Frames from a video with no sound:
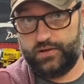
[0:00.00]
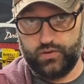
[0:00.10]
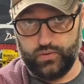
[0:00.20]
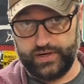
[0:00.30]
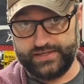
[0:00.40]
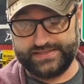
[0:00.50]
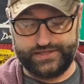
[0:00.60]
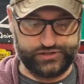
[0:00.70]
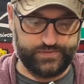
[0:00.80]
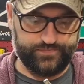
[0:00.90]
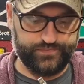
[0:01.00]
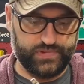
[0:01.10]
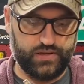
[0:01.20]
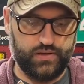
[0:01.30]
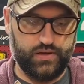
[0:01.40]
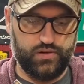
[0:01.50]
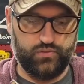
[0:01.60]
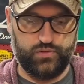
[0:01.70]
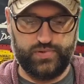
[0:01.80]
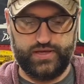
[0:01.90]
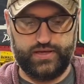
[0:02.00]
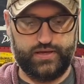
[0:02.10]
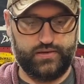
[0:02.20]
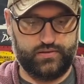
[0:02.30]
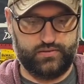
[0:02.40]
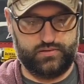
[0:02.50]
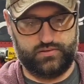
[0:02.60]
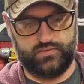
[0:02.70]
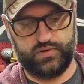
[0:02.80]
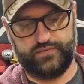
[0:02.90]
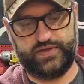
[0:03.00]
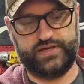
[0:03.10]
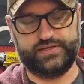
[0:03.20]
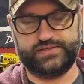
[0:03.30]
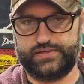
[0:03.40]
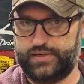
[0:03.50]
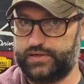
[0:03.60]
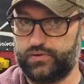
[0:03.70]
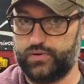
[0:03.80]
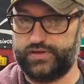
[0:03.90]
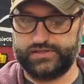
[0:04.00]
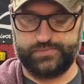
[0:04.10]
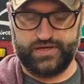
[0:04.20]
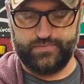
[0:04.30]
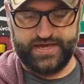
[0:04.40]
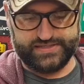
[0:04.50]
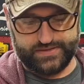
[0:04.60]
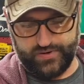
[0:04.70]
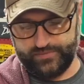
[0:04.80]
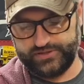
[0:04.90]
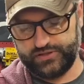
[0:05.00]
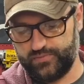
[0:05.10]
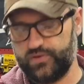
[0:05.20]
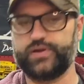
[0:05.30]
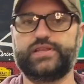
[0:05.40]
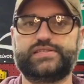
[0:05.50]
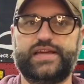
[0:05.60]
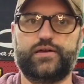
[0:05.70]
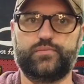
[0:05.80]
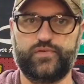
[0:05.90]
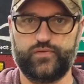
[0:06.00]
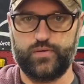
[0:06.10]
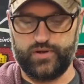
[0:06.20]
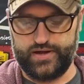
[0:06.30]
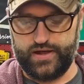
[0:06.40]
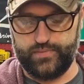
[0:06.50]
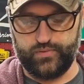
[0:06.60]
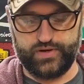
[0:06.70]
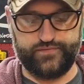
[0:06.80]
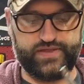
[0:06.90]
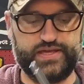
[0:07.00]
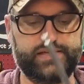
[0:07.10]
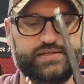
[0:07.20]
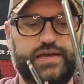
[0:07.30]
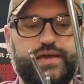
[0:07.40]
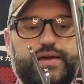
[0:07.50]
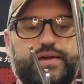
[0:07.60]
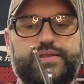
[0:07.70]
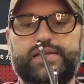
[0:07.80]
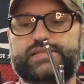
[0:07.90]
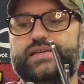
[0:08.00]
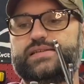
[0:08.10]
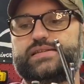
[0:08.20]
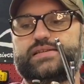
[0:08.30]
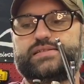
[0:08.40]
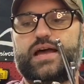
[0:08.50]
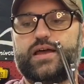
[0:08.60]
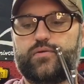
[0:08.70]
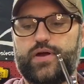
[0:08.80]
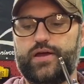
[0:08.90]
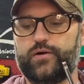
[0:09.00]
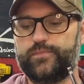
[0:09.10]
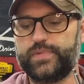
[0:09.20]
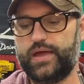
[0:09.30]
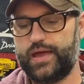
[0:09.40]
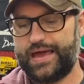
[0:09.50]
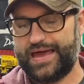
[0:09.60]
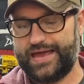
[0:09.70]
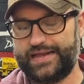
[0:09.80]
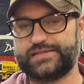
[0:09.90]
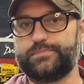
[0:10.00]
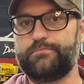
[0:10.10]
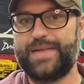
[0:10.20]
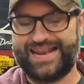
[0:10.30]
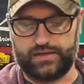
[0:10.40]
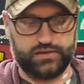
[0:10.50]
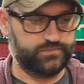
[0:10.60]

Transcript: organization will be one of these. Ignore this big mess. I probably should have broken this down before I brought it out. But one of these, this is a socket rail and it's metal.